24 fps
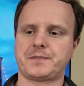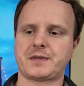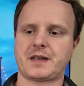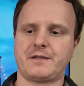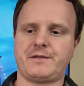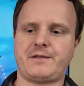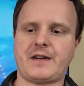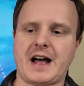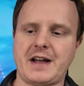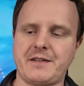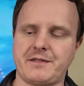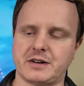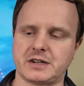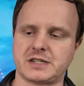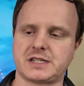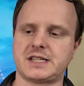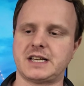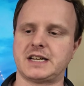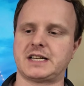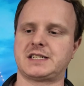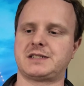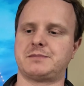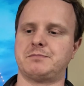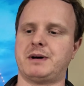5 or
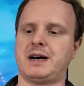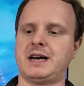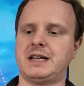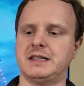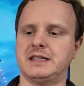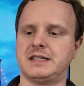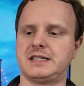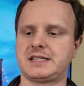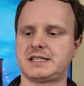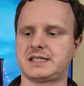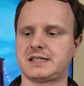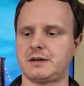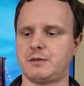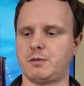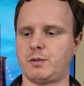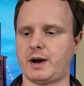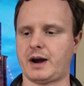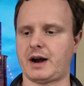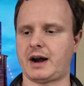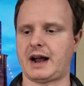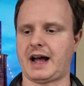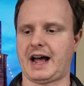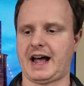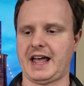6 months
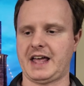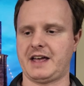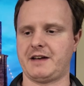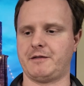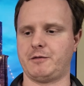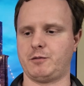where I